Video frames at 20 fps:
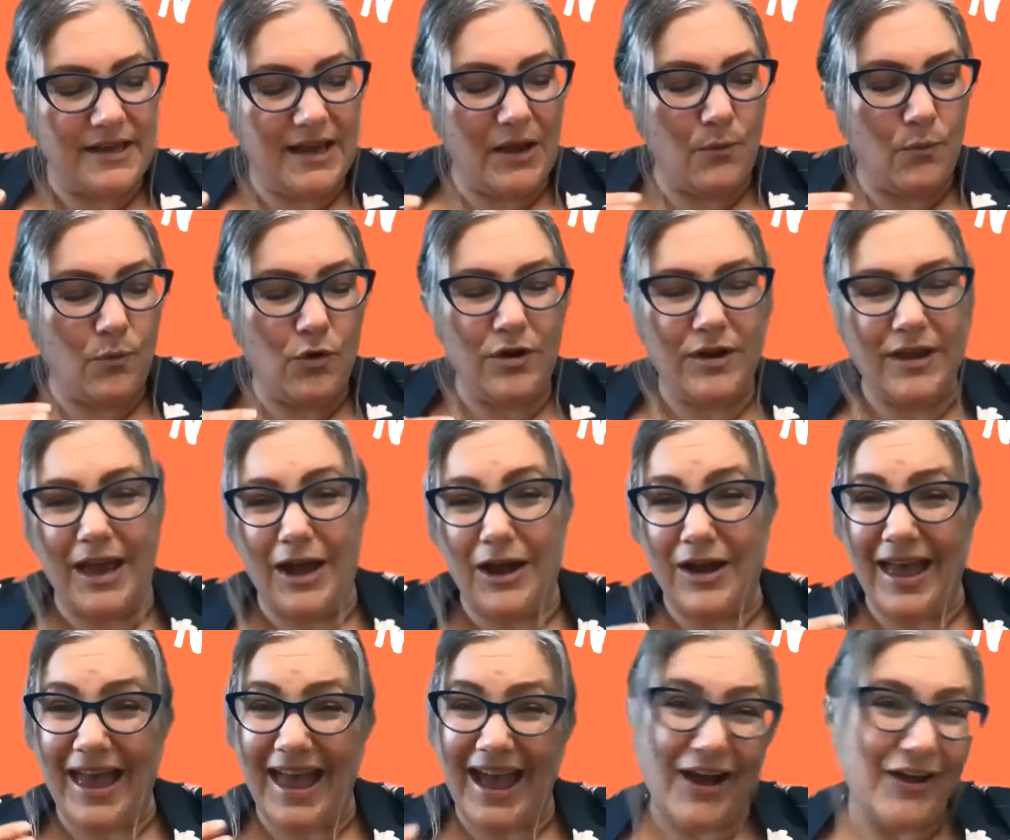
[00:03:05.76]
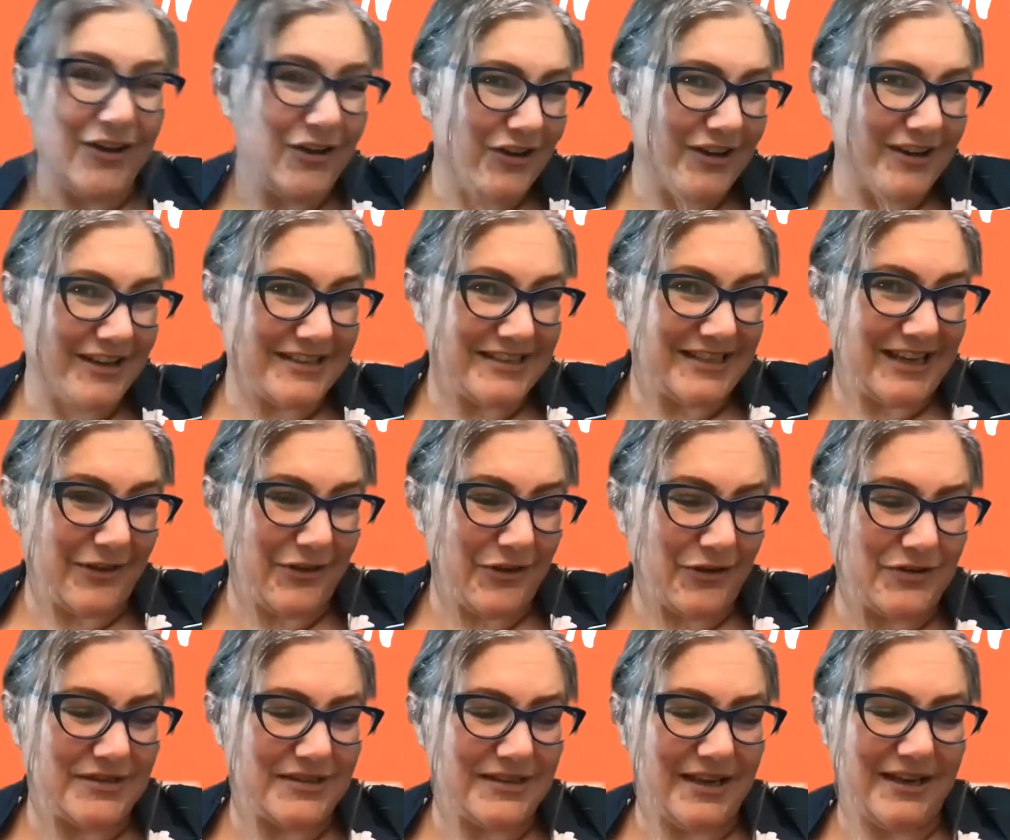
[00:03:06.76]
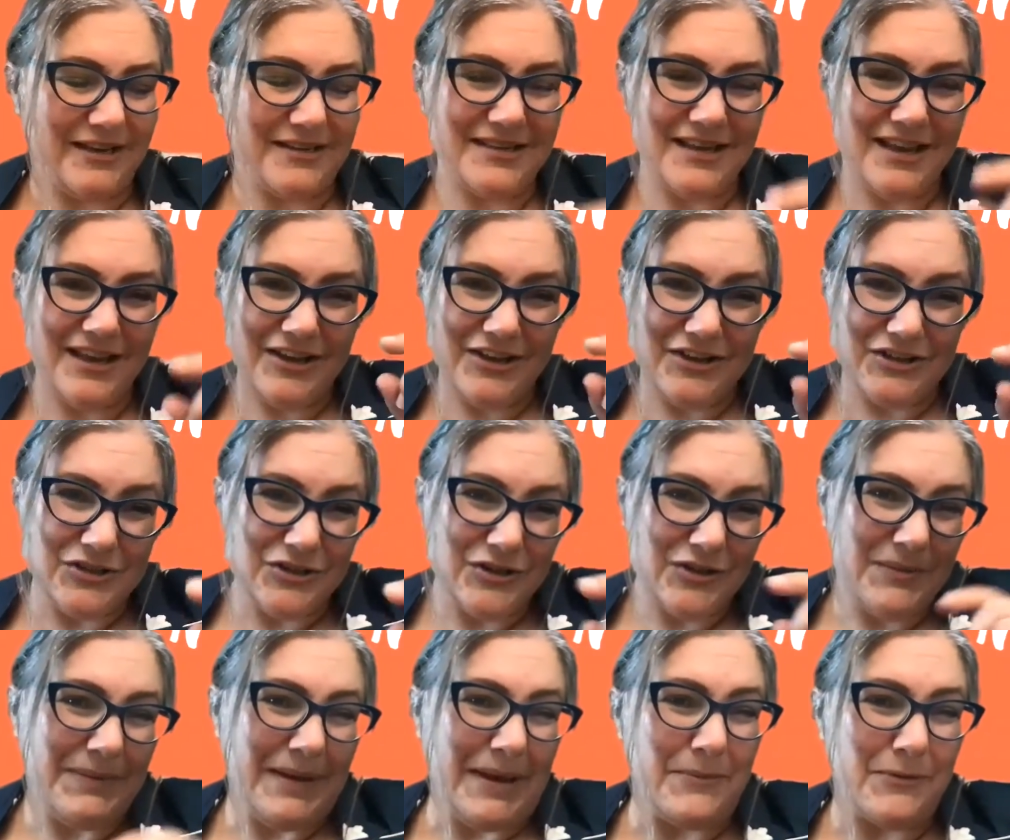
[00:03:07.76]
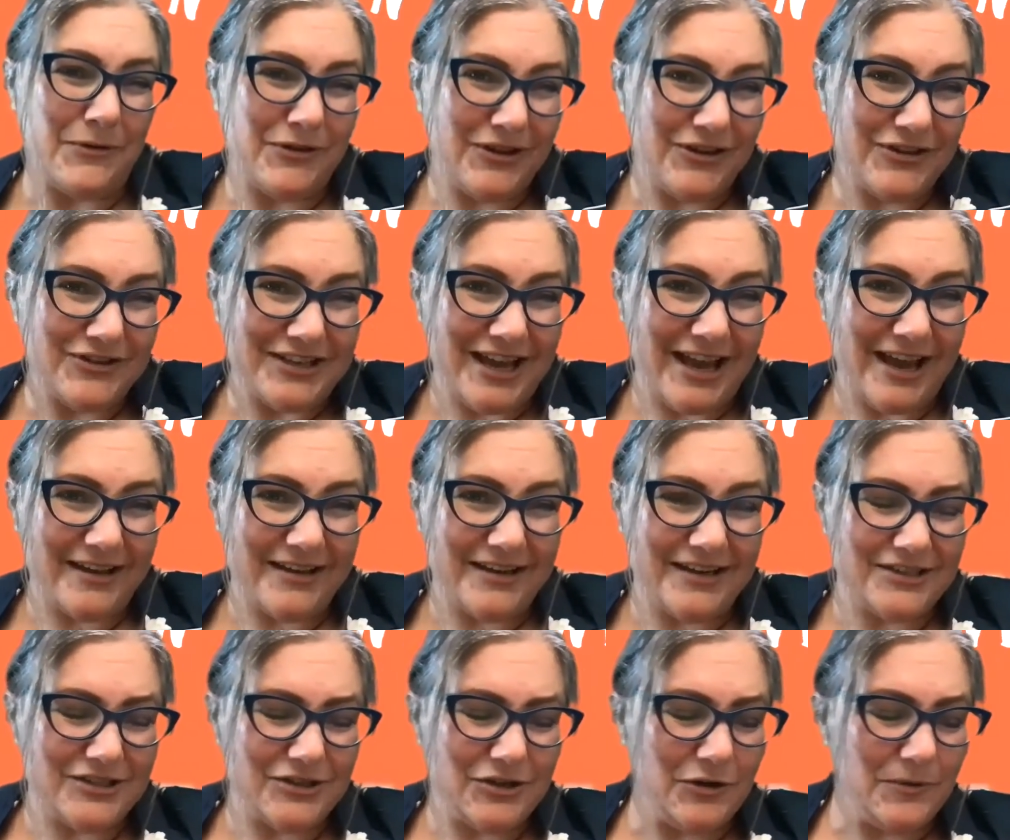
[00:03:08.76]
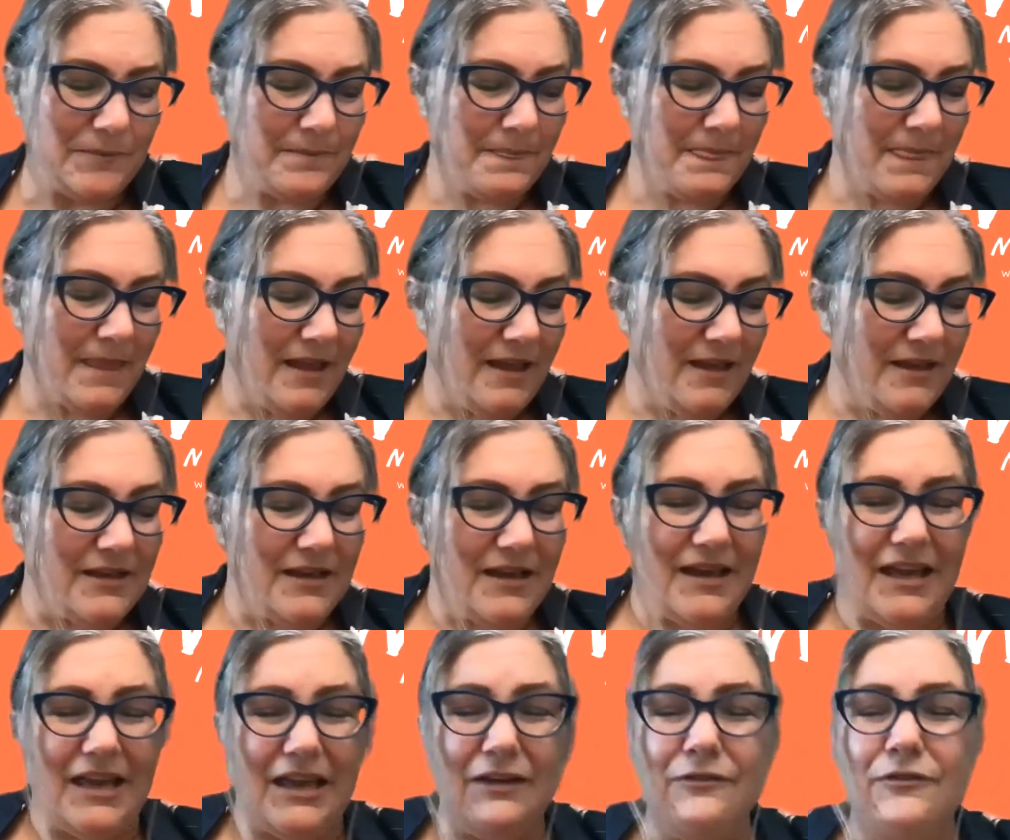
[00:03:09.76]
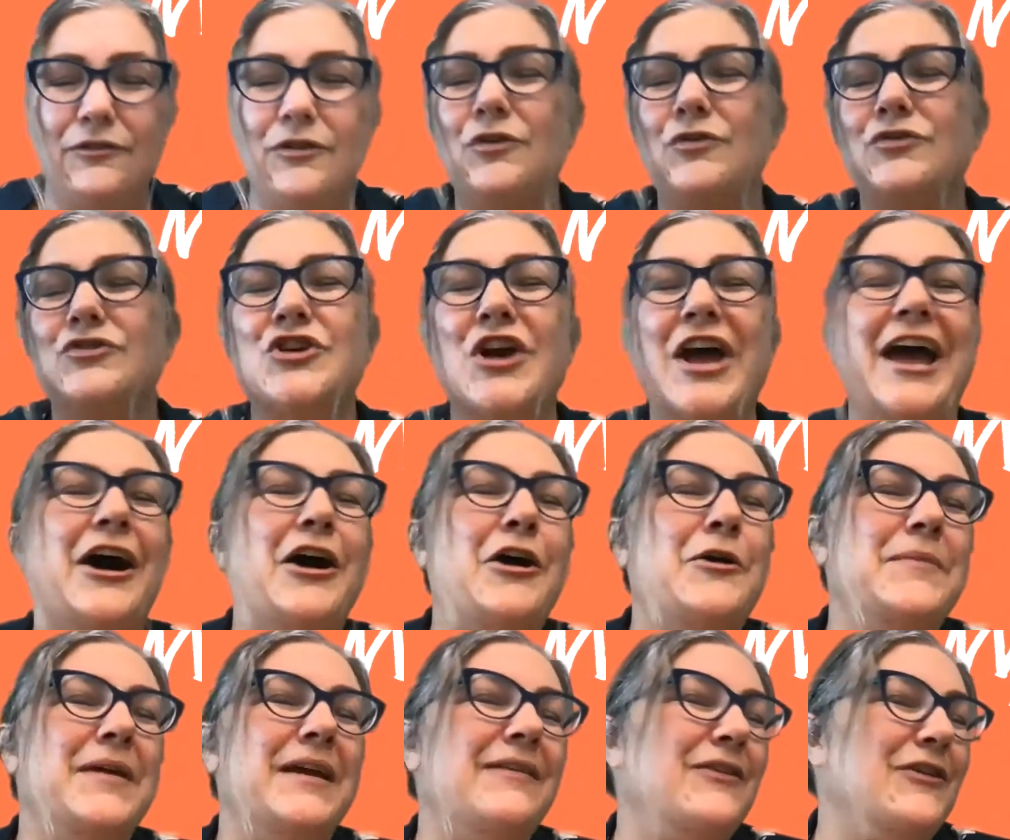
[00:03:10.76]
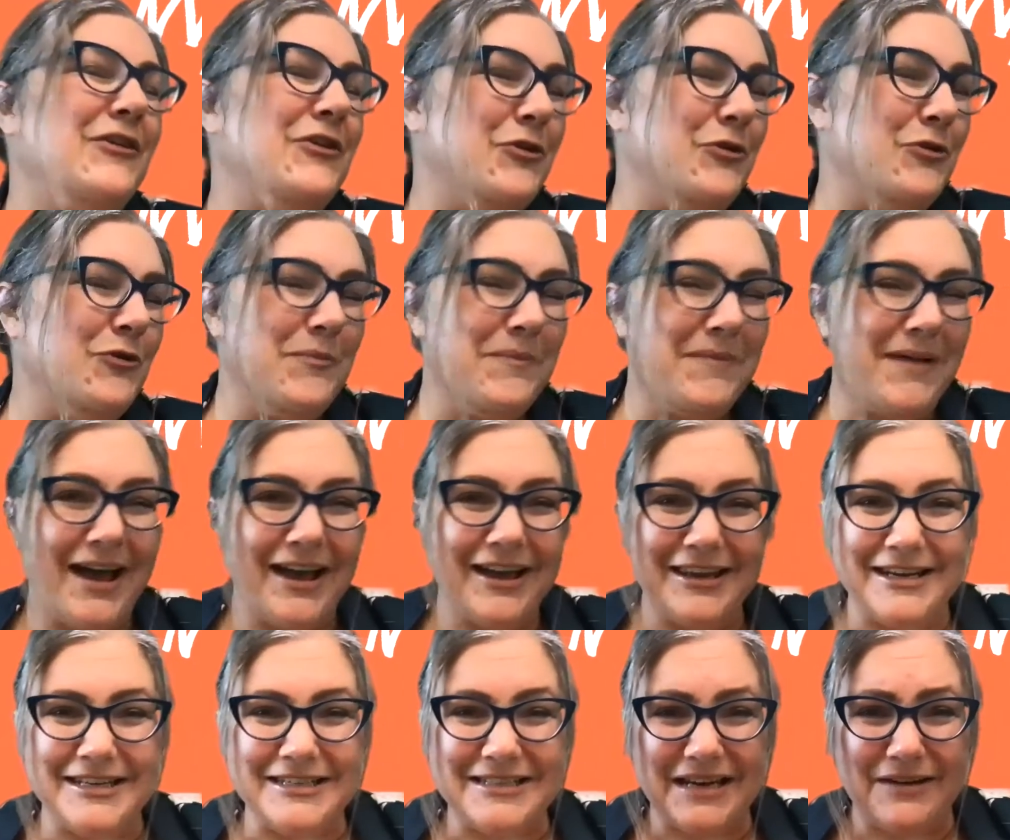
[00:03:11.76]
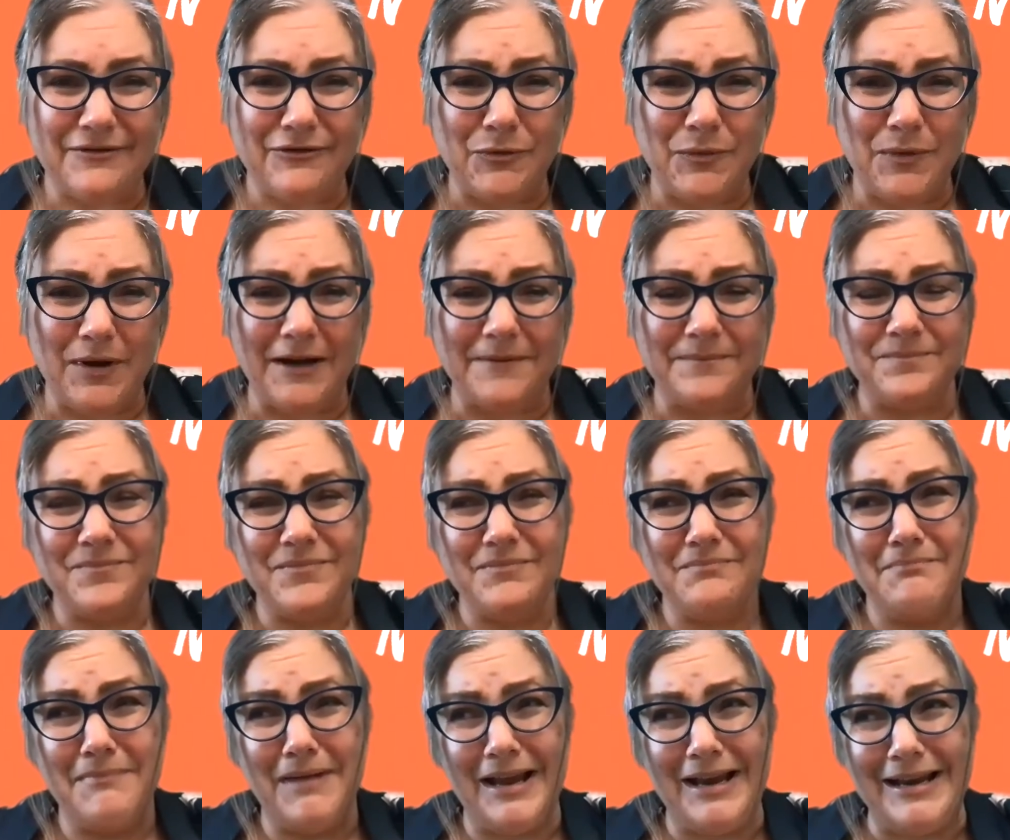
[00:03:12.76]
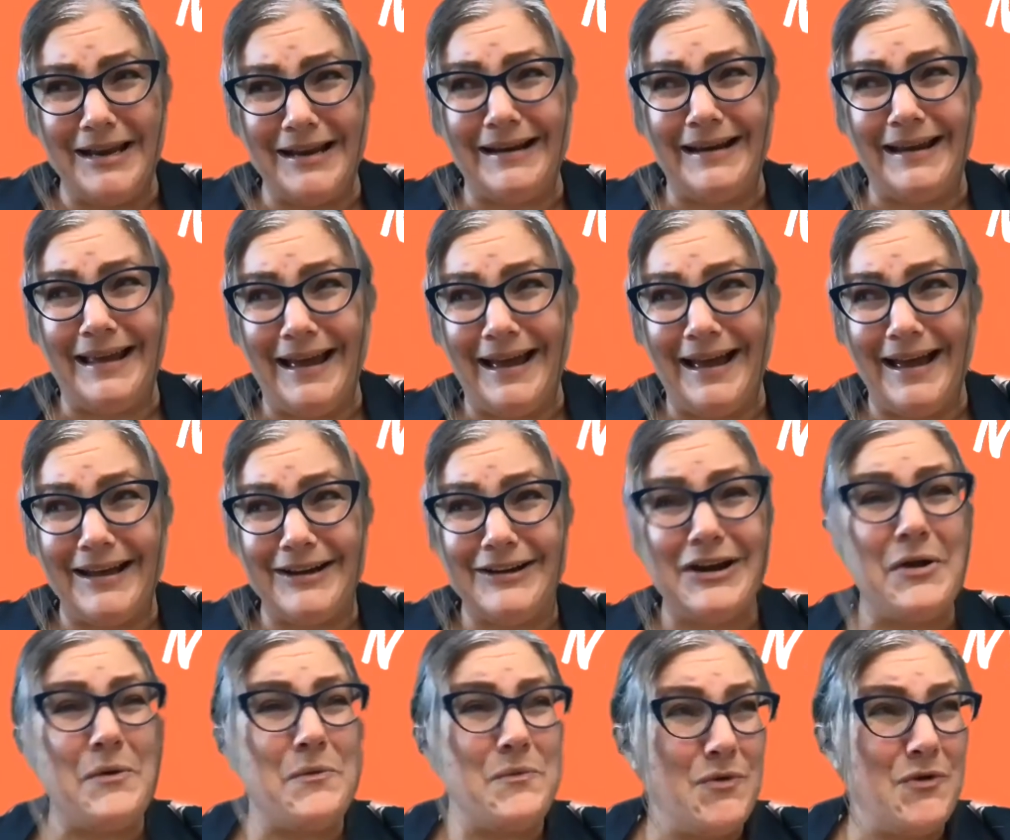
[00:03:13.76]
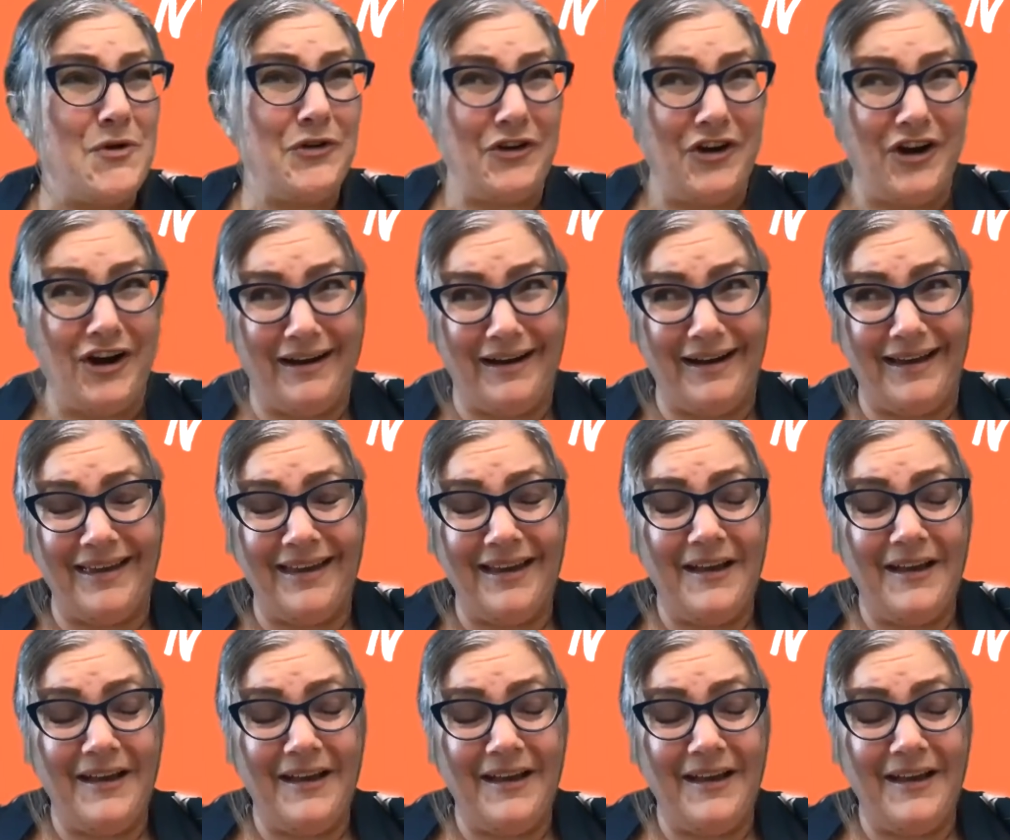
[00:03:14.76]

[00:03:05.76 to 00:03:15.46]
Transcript: and work out how you're going to say those things to the people that you're targeting to. If you tell me that you're marketing to everyone, my little heart will cry.